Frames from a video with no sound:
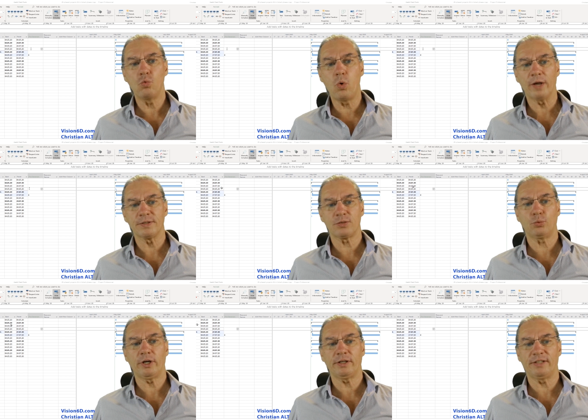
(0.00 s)

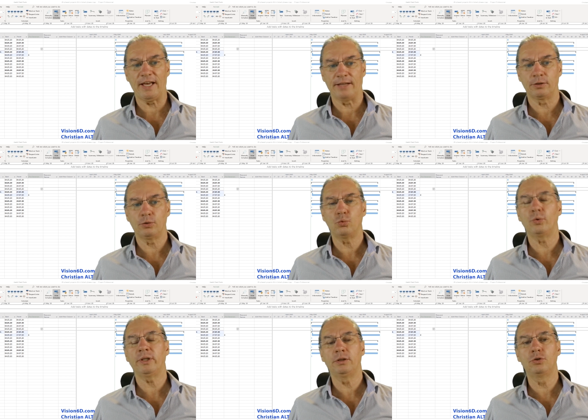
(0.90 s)
Once we are done,
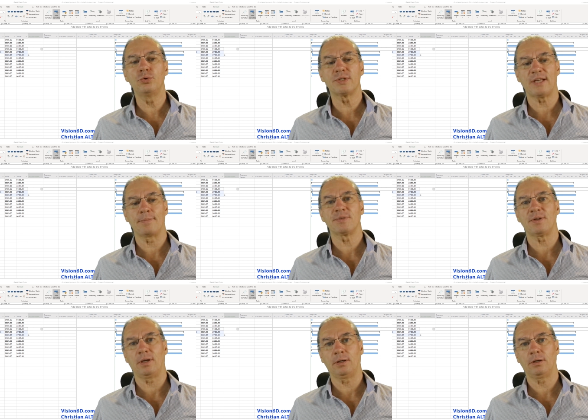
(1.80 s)
we do
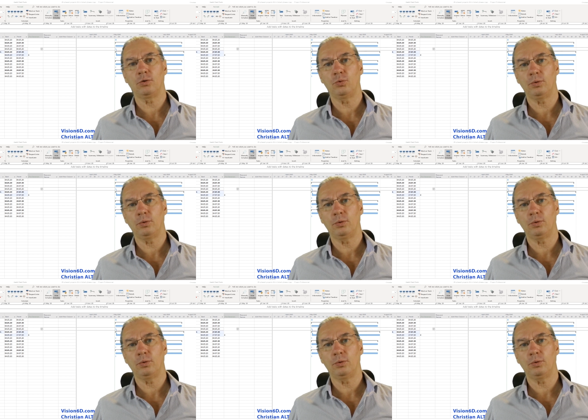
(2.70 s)
something